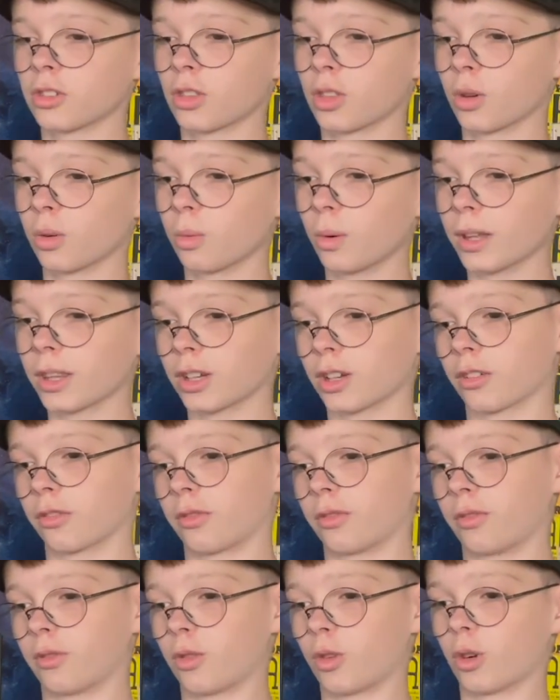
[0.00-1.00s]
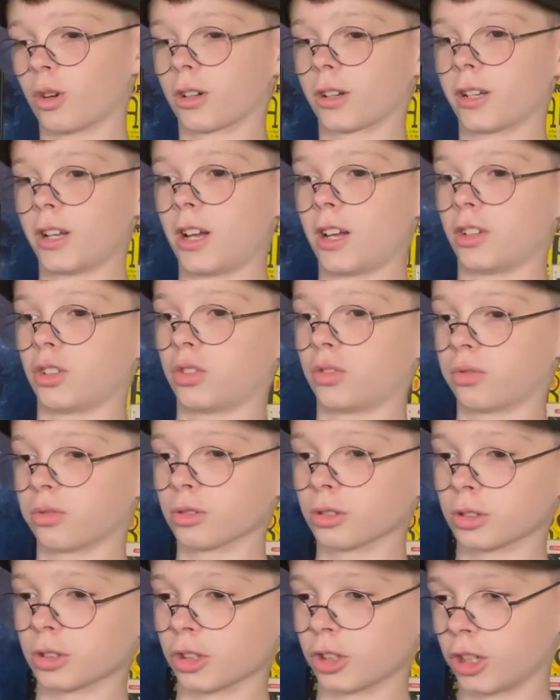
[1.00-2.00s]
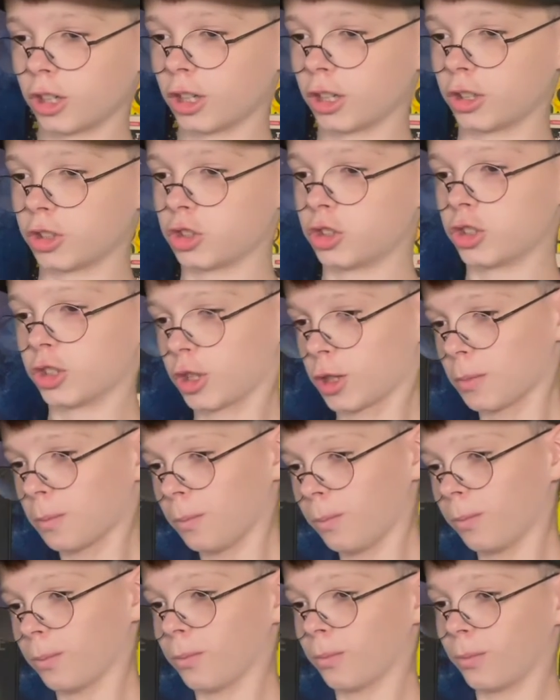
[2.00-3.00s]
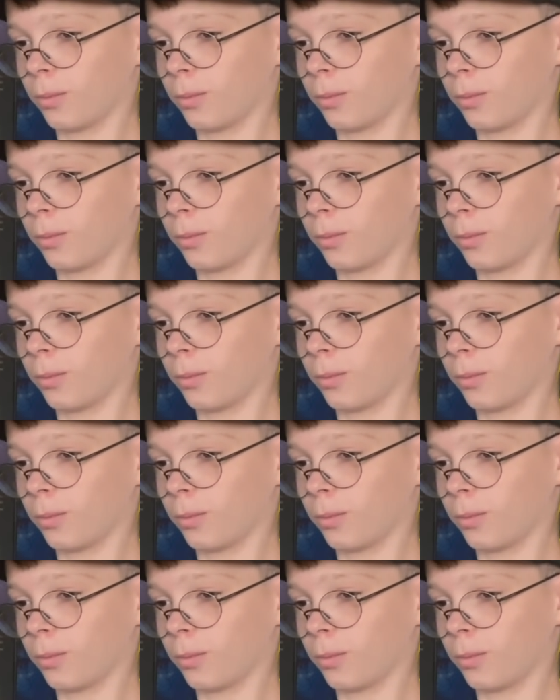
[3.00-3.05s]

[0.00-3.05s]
the weather forecast for today, Jim?